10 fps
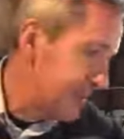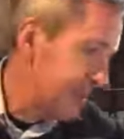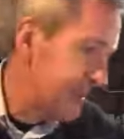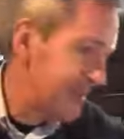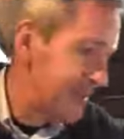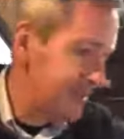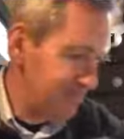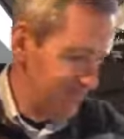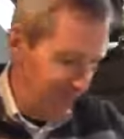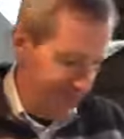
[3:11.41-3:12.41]
But um,
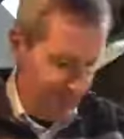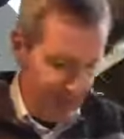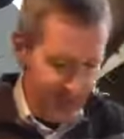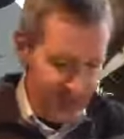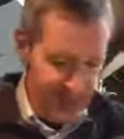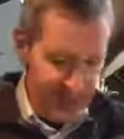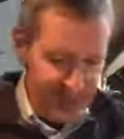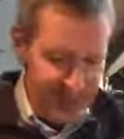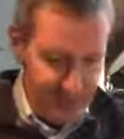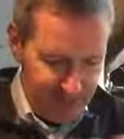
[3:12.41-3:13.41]

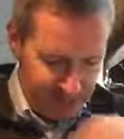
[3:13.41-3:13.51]
yeah.